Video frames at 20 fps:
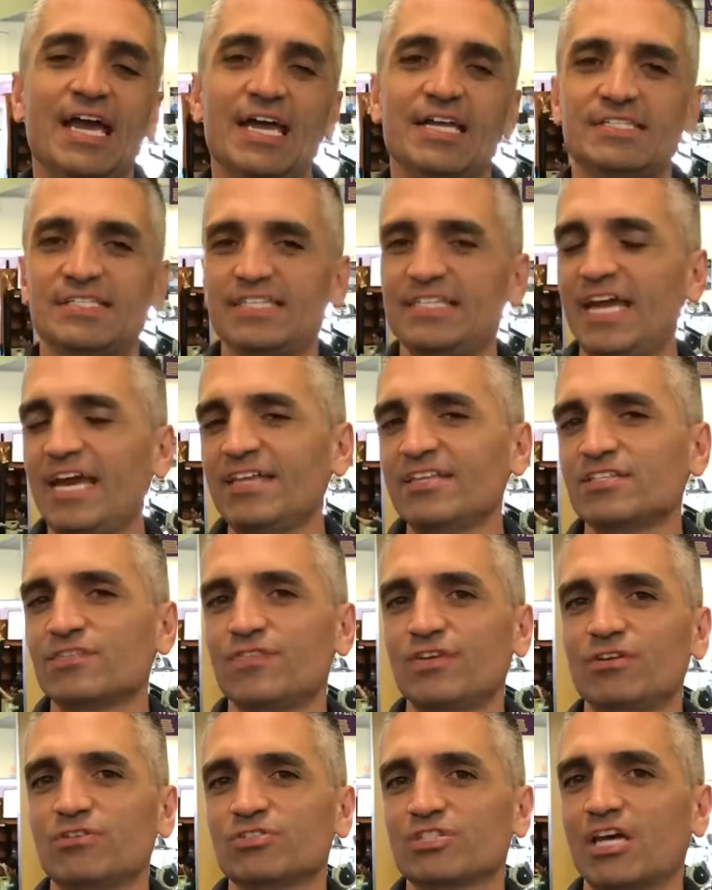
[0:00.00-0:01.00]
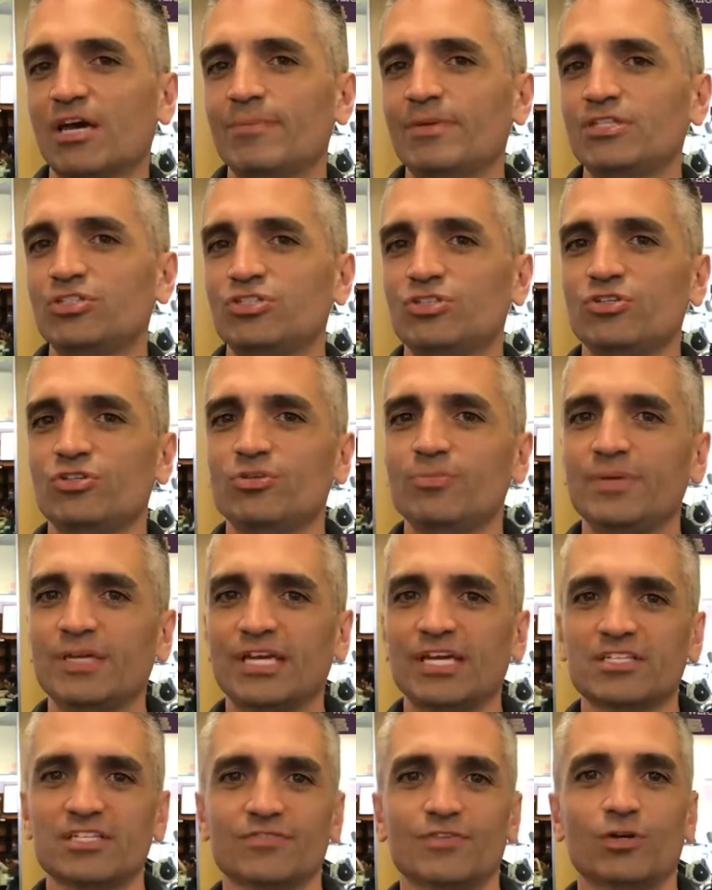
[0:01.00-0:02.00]
And today this video is coming to you
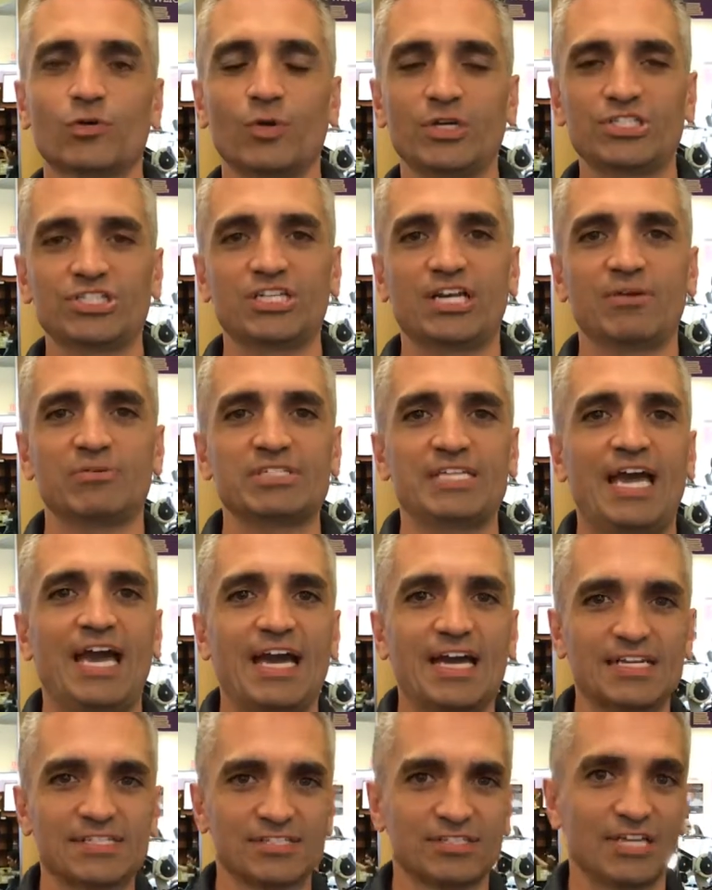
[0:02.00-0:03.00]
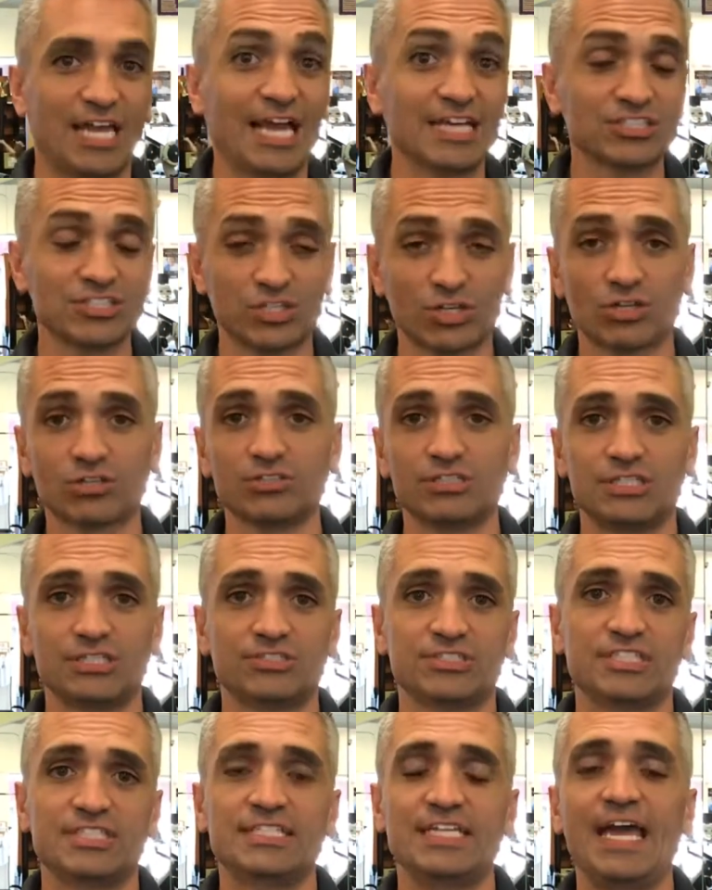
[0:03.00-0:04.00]
because of a question I was asked actually earlier
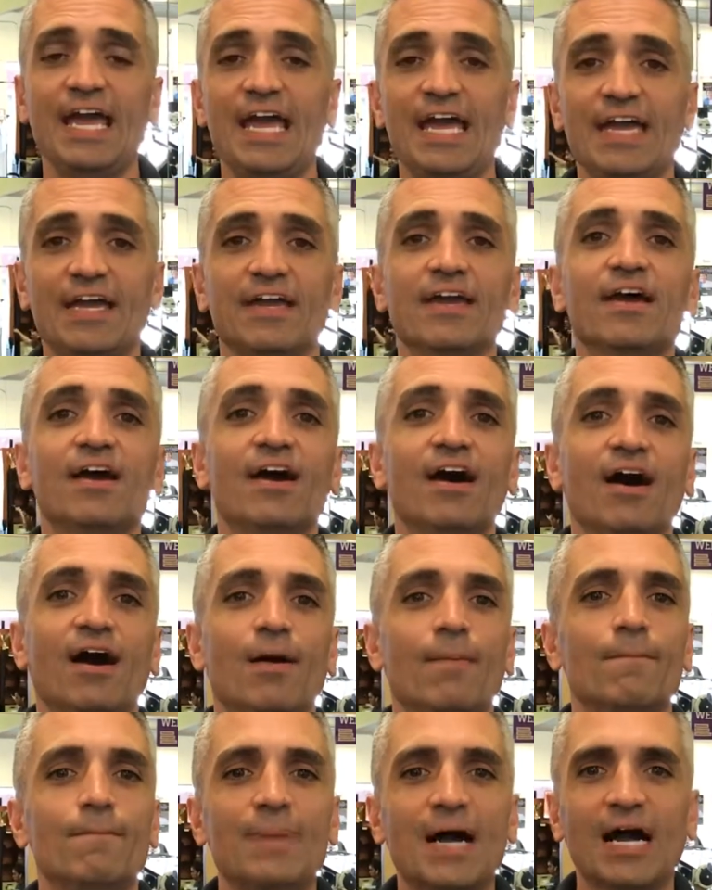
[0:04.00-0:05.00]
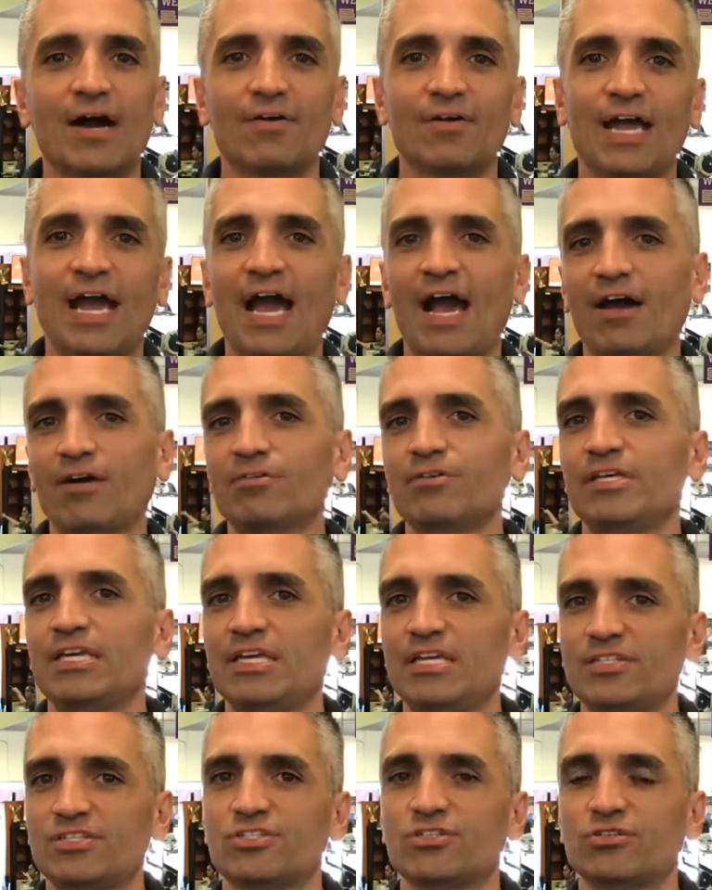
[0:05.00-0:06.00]
today about how to
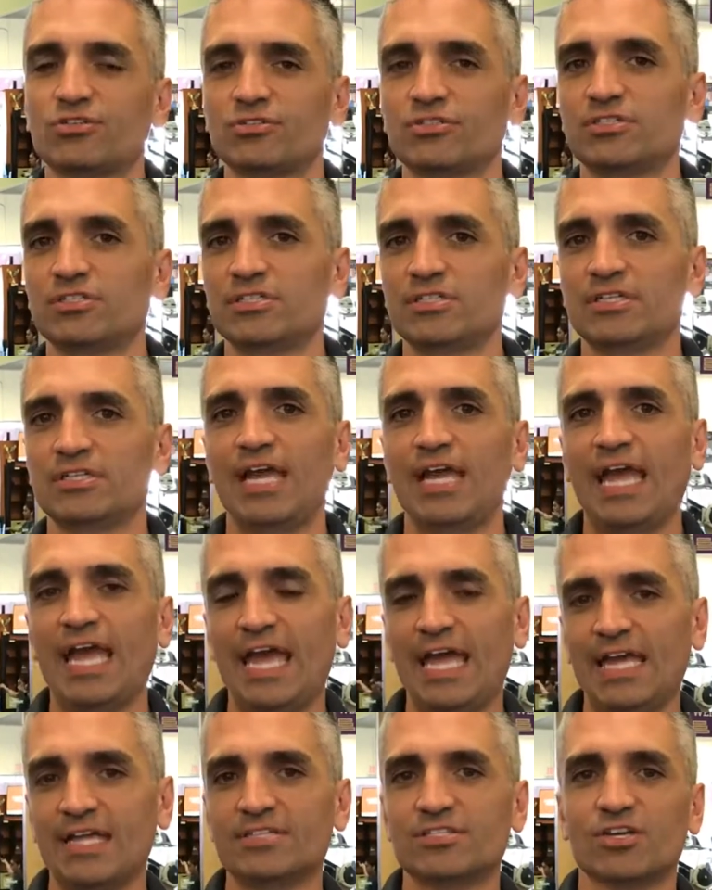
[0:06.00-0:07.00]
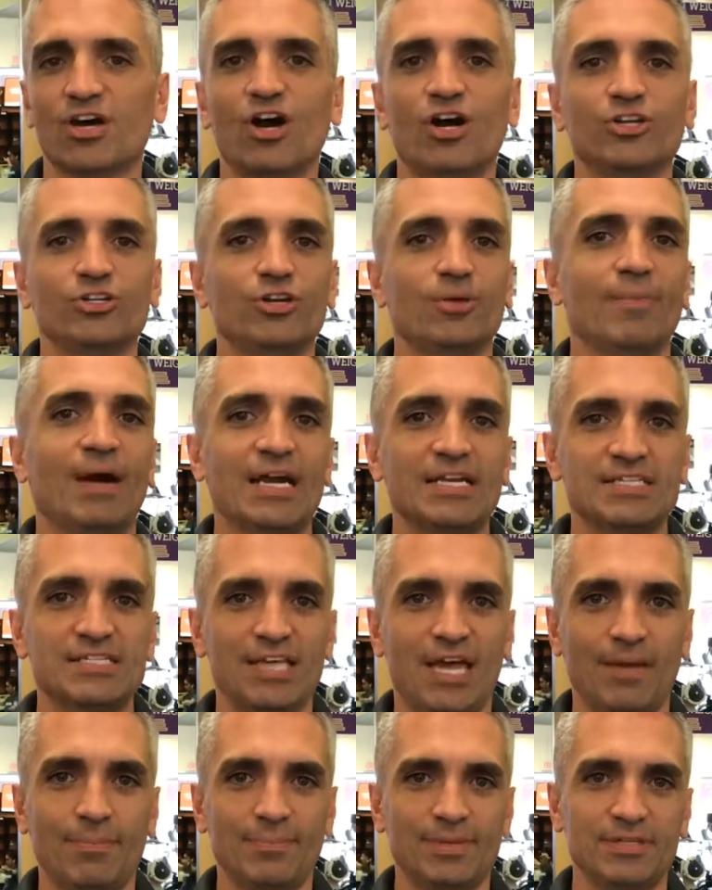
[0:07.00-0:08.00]
hit certain heads on your
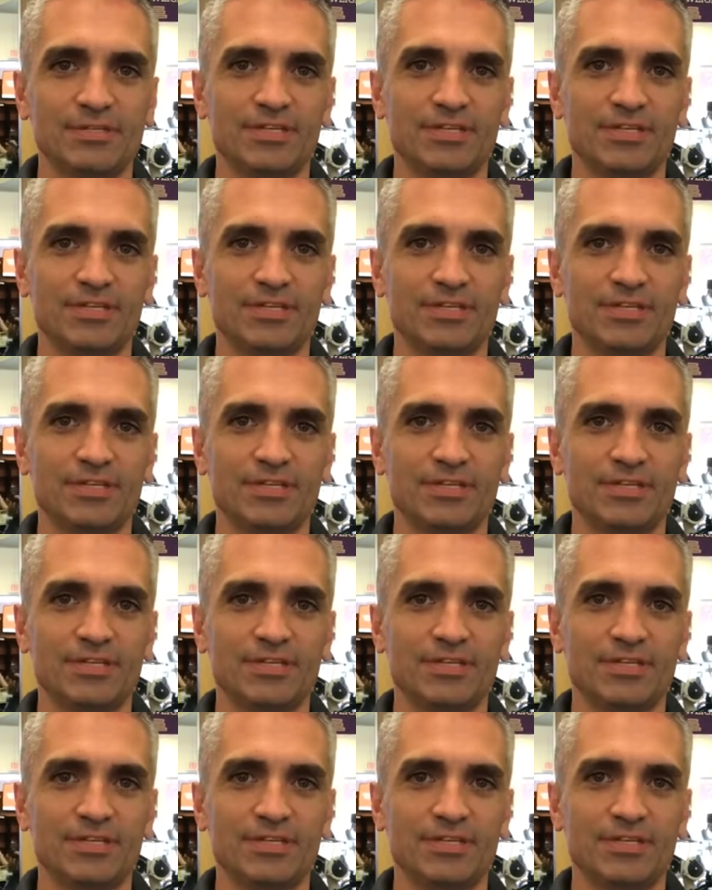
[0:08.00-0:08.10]
bicep.